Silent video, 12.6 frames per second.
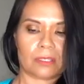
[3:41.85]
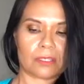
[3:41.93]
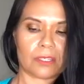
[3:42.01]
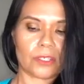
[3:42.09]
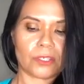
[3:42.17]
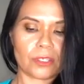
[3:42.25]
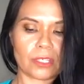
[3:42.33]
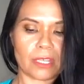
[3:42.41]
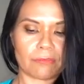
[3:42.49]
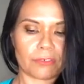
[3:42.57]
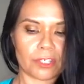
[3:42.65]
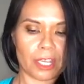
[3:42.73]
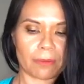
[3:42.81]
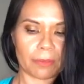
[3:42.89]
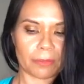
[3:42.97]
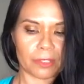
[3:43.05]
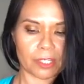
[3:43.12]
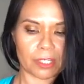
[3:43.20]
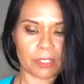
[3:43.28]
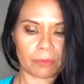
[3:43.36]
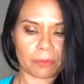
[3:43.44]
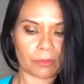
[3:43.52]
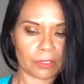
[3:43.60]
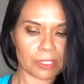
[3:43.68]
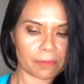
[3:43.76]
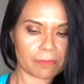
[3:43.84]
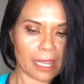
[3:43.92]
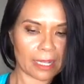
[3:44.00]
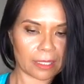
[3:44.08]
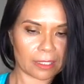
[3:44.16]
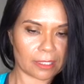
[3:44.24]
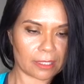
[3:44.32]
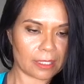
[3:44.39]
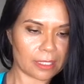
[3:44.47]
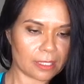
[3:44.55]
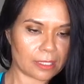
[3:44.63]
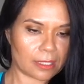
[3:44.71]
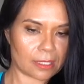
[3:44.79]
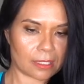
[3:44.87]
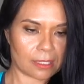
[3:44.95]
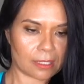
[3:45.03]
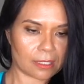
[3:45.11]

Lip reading: Just to save time, I'm just going to pull this back like this.